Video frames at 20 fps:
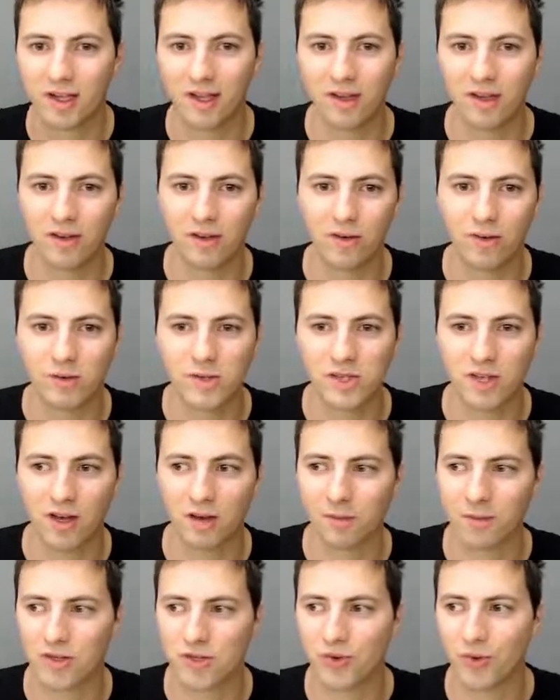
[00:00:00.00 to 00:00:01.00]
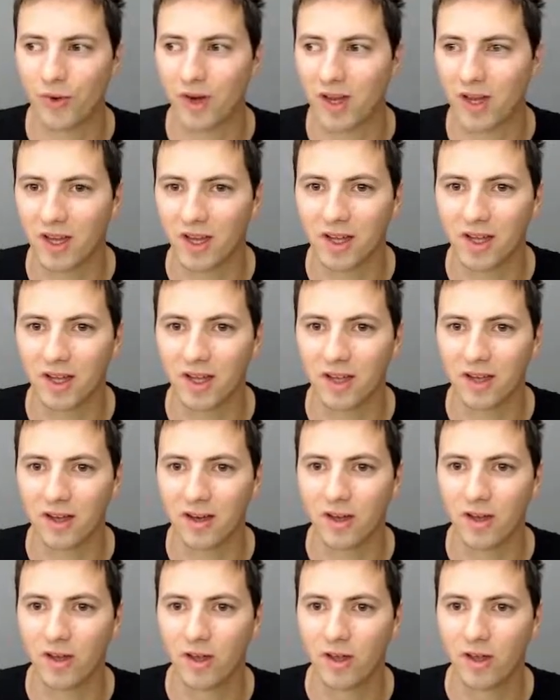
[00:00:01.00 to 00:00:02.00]
and you start measuring,
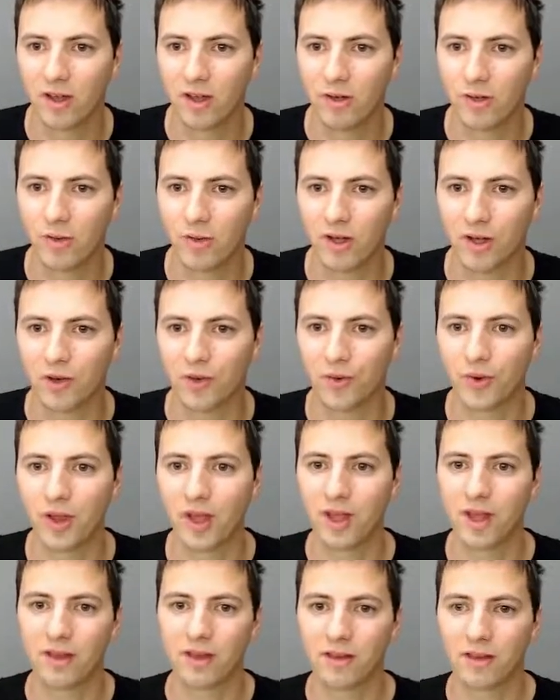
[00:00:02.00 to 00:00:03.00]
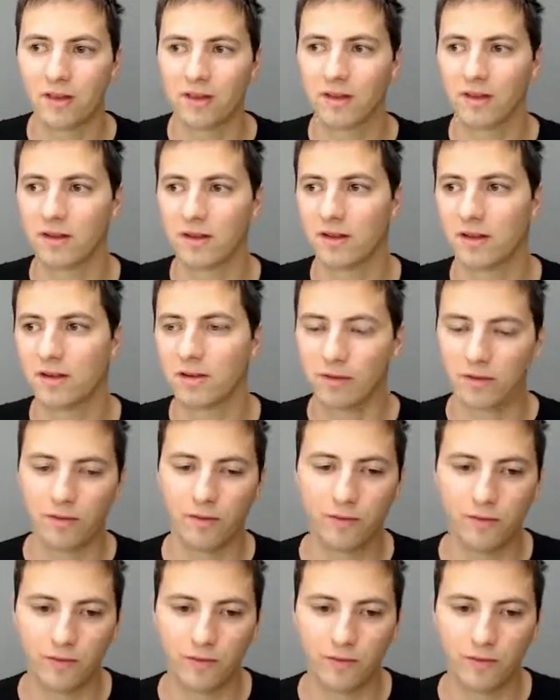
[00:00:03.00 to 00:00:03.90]
and you can create the